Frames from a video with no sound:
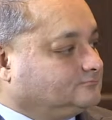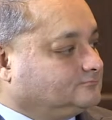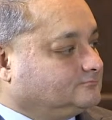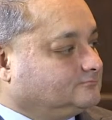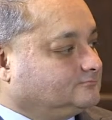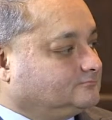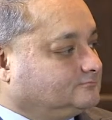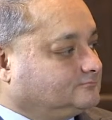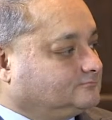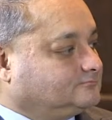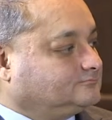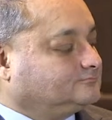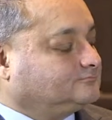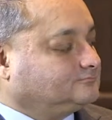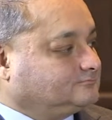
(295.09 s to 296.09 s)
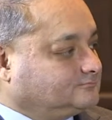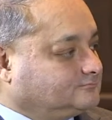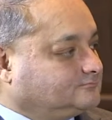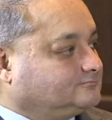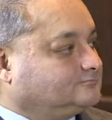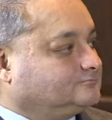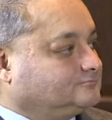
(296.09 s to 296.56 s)

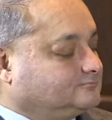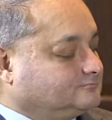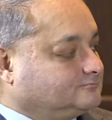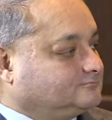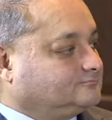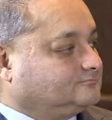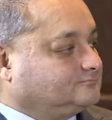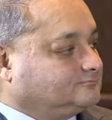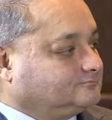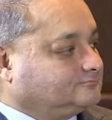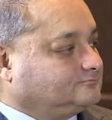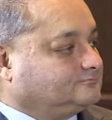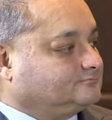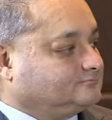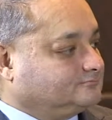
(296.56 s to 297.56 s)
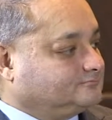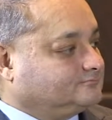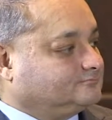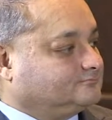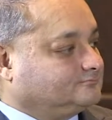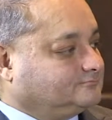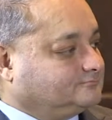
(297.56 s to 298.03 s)

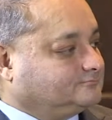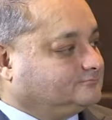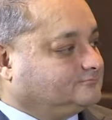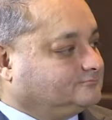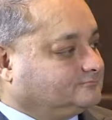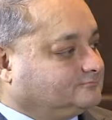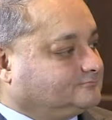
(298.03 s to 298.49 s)
This person isn't speaking.